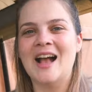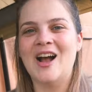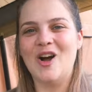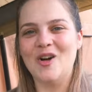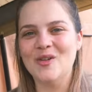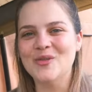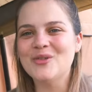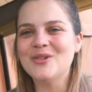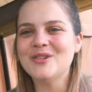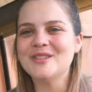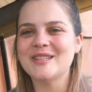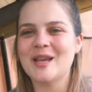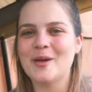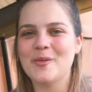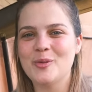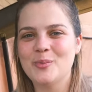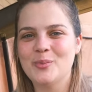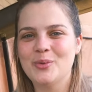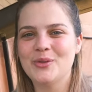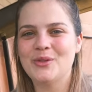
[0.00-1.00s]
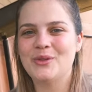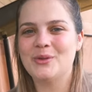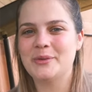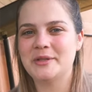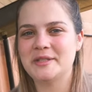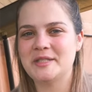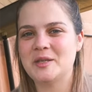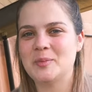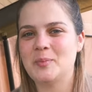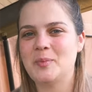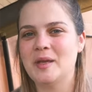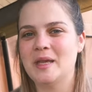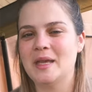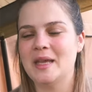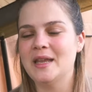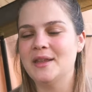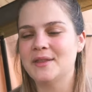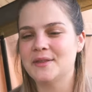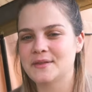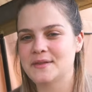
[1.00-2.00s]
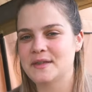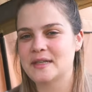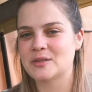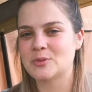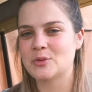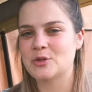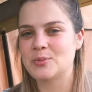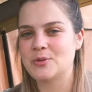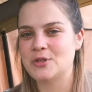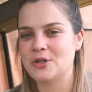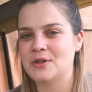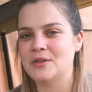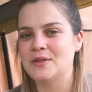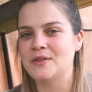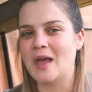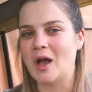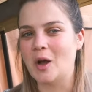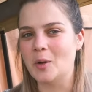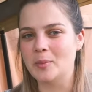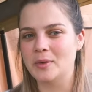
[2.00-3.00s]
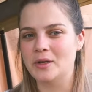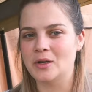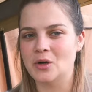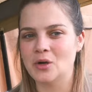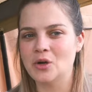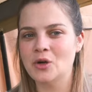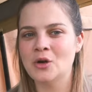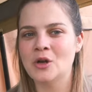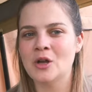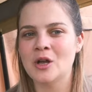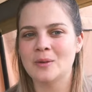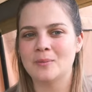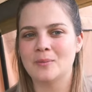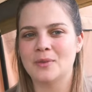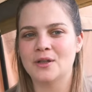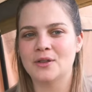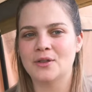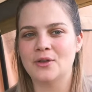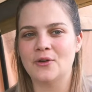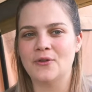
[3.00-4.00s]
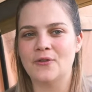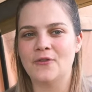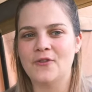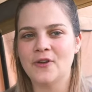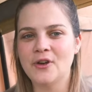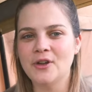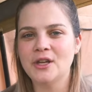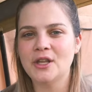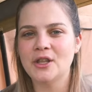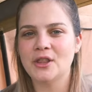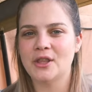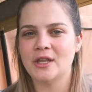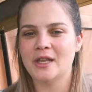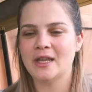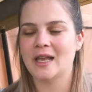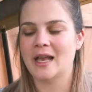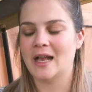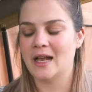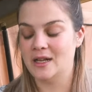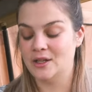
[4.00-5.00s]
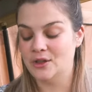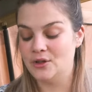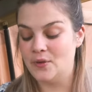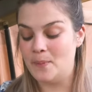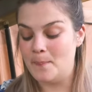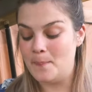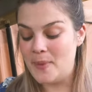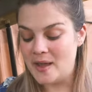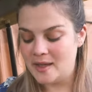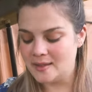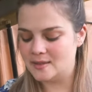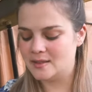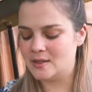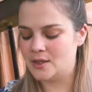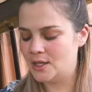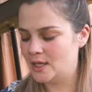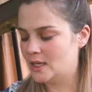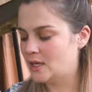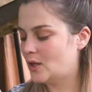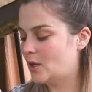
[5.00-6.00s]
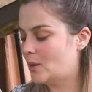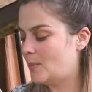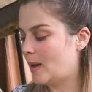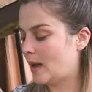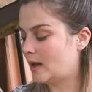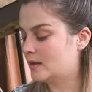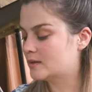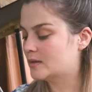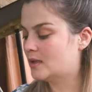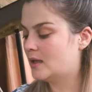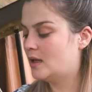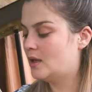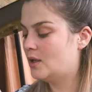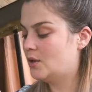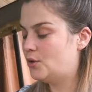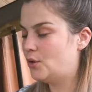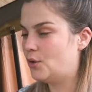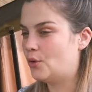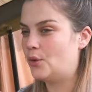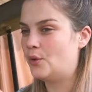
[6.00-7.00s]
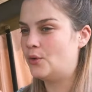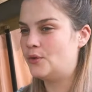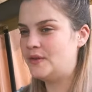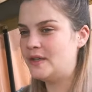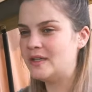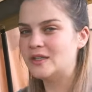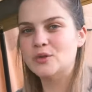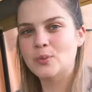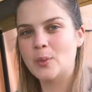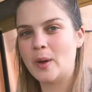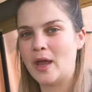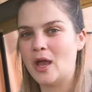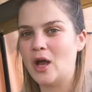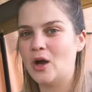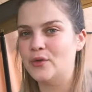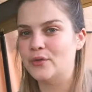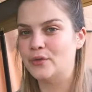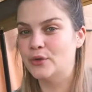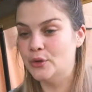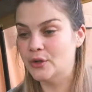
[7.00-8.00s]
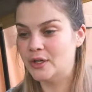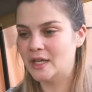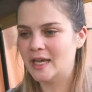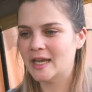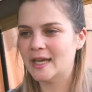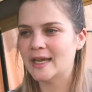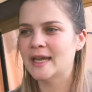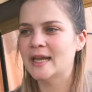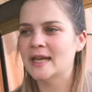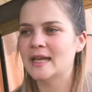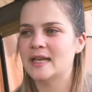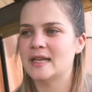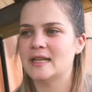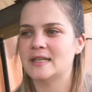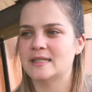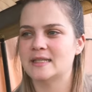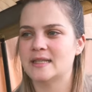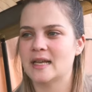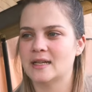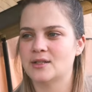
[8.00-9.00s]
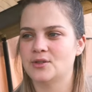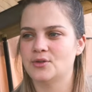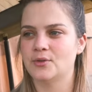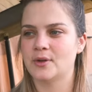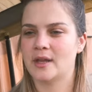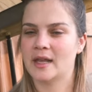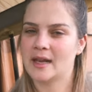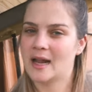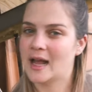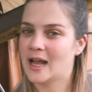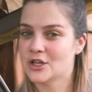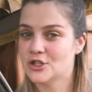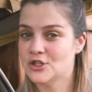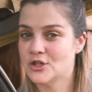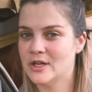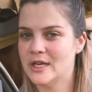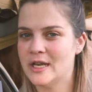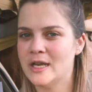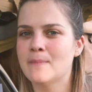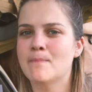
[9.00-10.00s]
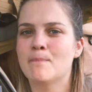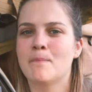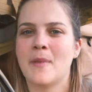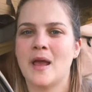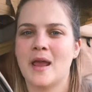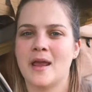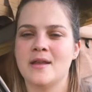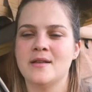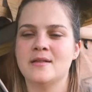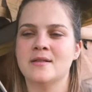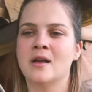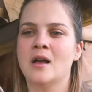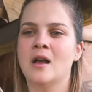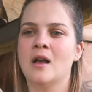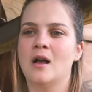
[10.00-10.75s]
Of course I will put the recipe in the description down below, but the funny thing and the best thing about this way of cooking is that you can actually make